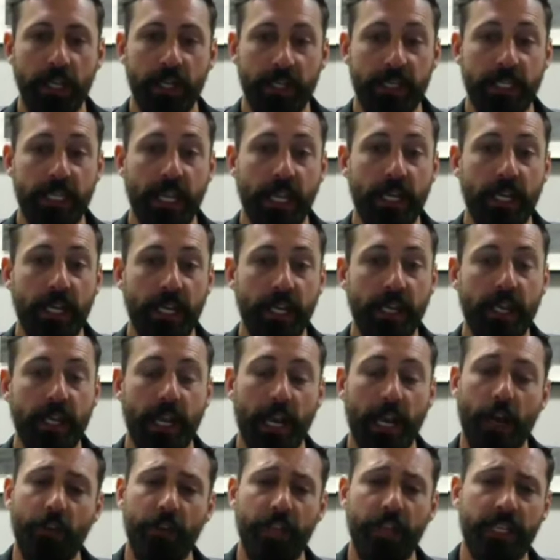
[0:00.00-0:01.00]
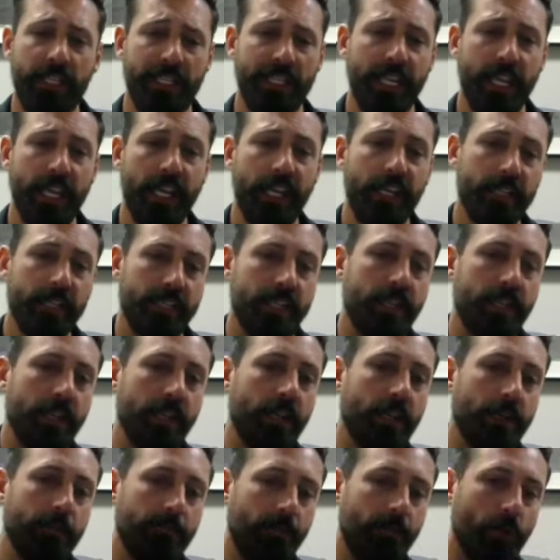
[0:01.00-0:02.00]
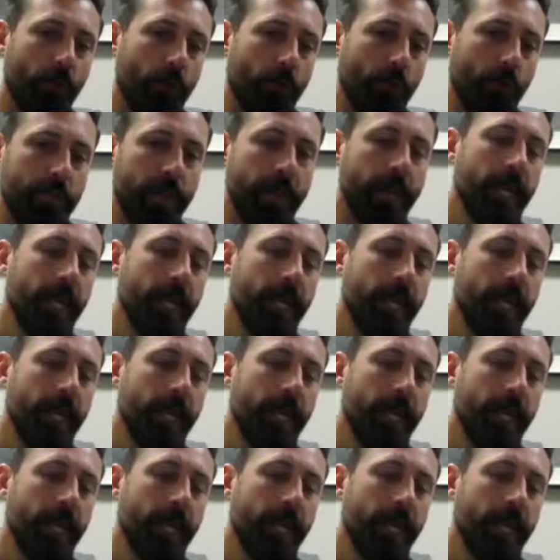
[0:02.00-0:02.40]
setting how this day is going to unfold.